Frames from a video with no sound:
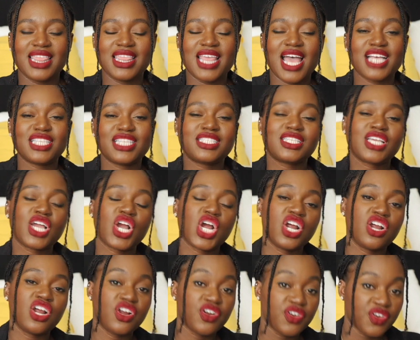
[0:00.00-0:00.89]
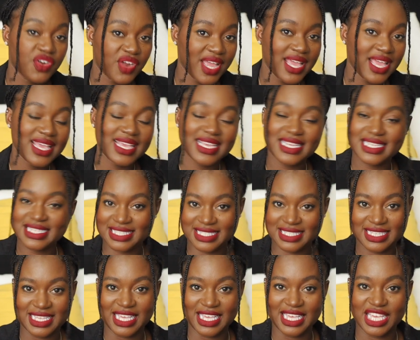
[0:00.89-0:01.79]
That's
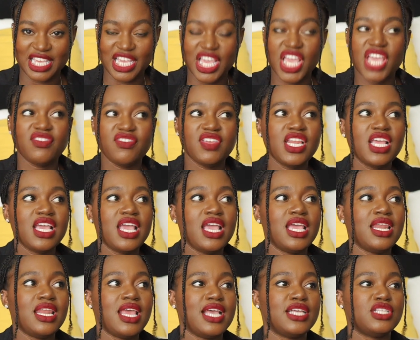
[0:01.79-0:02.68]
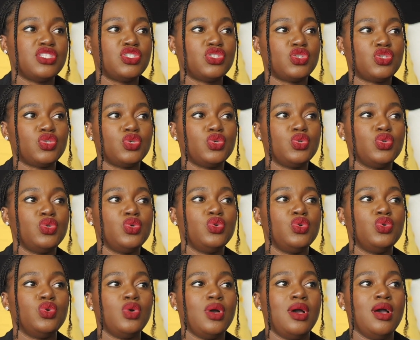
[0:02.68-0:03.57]
crazy. Even in a
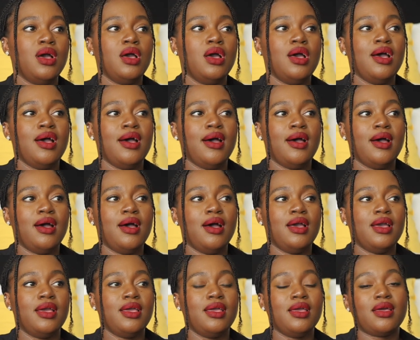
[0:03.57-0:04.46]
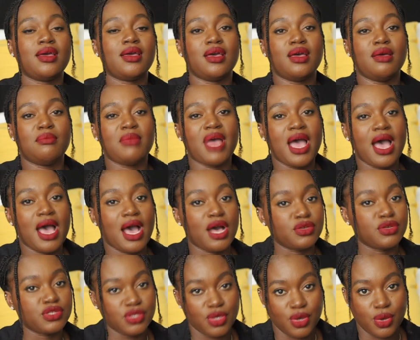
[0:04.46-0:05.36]
two-income
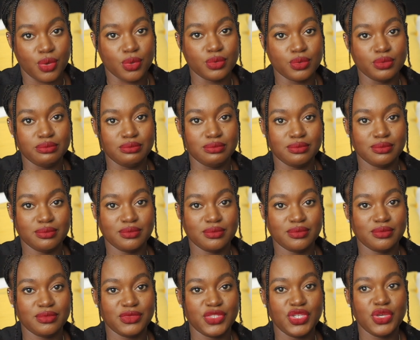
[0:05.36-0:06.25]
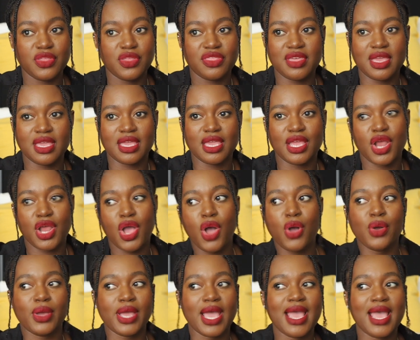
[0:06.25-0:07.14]
household, you're thinking,
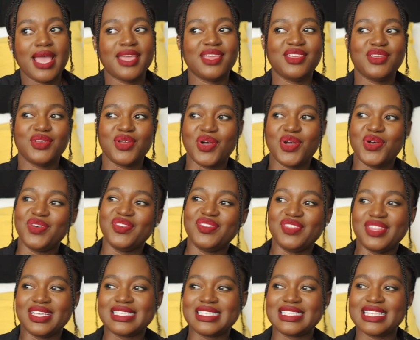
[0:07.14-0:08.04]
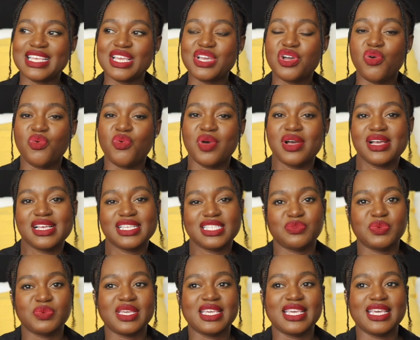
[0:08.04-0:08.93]
okay, you know, the single
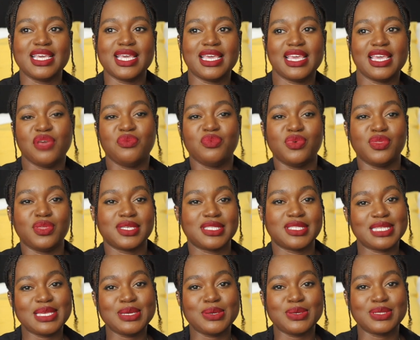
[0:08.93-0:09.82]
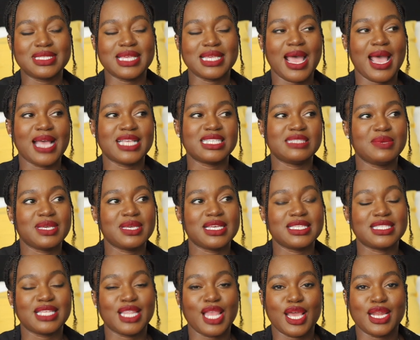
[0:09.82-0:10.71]
ones, we get hit with a single tax
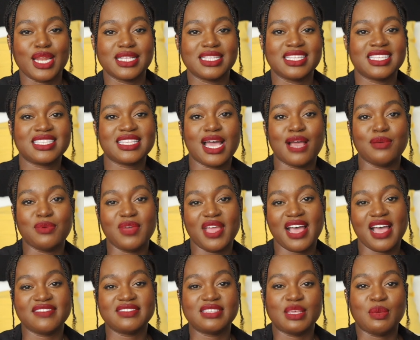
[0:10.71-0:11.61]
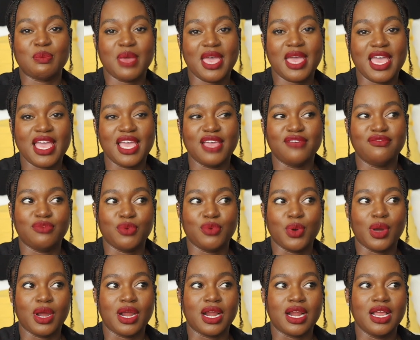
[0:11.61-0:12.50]
because a lot of the time we have to pay
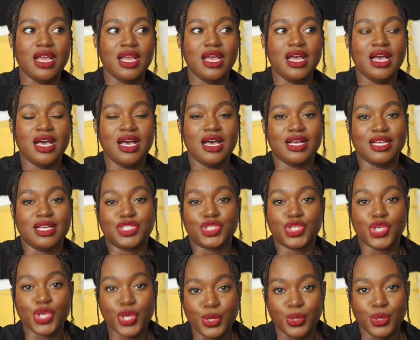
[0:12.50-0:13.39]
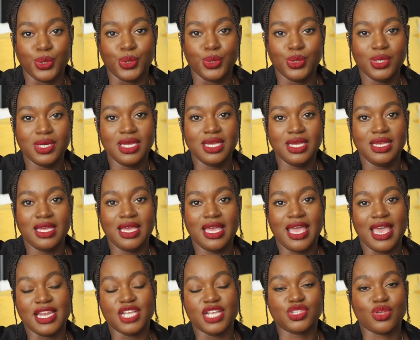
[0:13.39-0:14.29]
for two
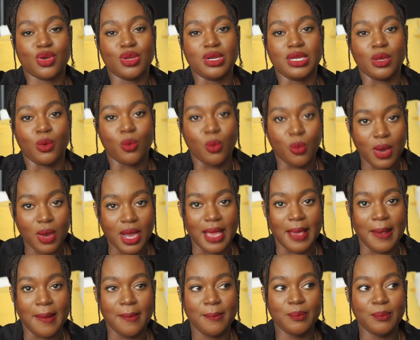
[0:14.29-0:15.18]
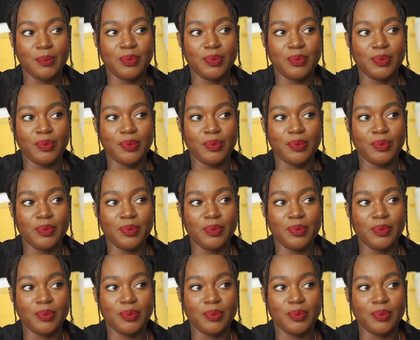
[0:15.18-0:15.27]
and it's only one.